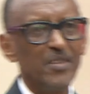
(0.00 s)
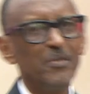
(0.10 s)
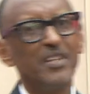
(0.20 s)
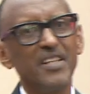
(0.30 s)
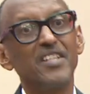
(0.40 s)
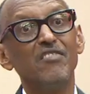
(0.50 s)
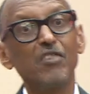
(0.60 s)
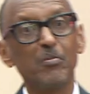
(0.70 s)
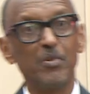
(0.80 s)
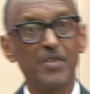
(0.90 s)
do we get
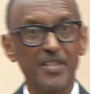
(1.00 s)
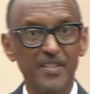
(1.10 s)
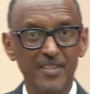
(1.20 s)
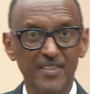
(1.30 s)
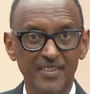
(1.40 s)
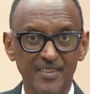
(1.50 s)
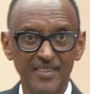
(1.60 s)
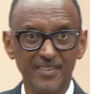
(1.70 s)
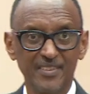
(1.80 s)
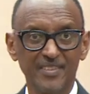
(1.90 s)
everybody
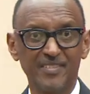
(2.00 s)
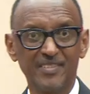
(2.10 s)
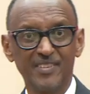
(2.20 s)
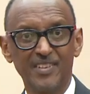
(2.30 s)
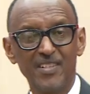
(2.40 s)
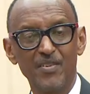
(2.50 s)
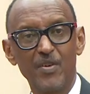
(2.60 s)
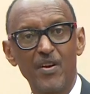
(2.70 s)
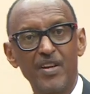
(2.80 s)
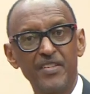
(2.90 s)

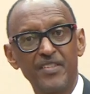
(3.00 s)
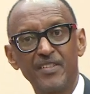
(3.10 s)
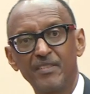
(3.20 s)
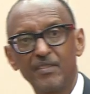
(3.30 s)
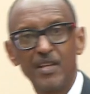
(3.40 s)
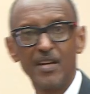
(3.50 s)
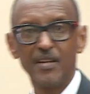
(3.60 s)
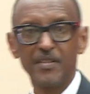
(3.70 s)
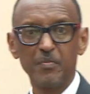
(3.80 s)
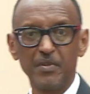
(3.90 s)
realizing their
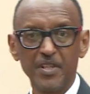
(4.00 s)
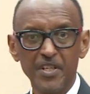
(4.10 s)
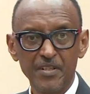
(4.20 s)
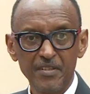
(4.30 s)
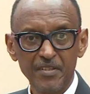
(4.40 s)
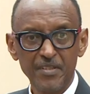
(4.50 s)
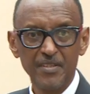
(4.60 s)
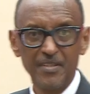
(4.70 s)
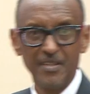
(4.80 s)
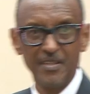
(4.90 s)

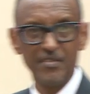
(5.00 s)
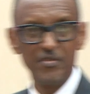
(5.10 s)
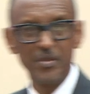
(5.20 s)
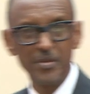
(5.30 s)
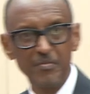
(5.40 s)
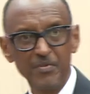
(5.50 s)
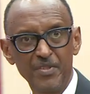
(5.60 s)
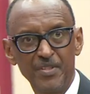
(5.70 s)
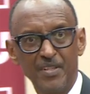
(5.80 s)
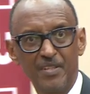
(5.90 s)
aspirations, their
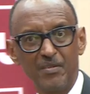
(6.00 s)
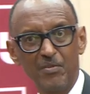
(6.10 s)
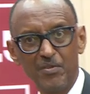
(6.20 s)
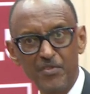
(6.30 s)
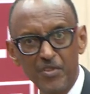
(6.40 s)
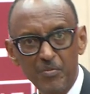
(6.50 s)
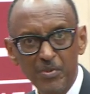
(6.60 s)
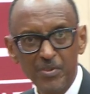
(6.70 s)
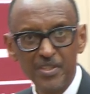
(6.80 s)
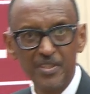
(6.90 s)
dreams, and
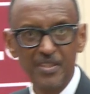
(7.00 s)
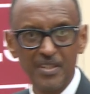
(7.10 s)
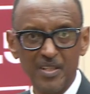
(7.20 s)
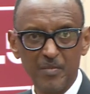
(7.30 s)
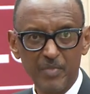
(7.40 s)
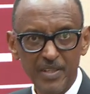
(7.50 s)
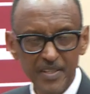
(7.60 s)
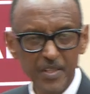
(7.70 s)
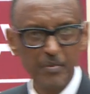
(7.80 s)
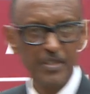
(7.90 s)
contributing and
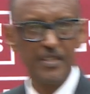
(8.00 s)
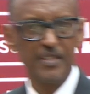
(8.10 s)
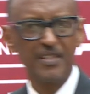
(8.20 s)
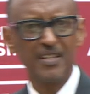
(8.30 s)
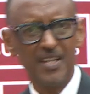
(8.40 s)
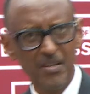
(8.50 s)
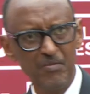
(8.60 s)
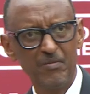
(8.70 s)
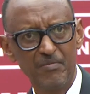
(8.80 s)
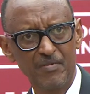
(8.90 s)
participating, how
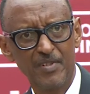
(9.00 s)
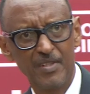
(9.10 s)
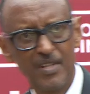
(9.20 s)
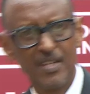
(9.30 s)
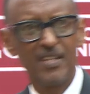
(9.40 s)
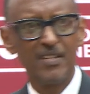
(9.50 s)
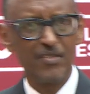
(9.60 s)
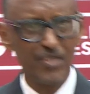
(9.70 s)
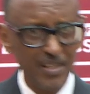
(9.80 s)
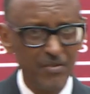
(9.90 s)
you
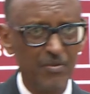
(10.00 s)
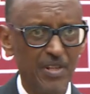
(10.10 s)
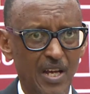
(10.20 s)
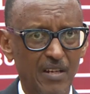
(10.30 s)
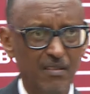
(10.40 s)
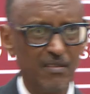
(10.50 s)
start with that?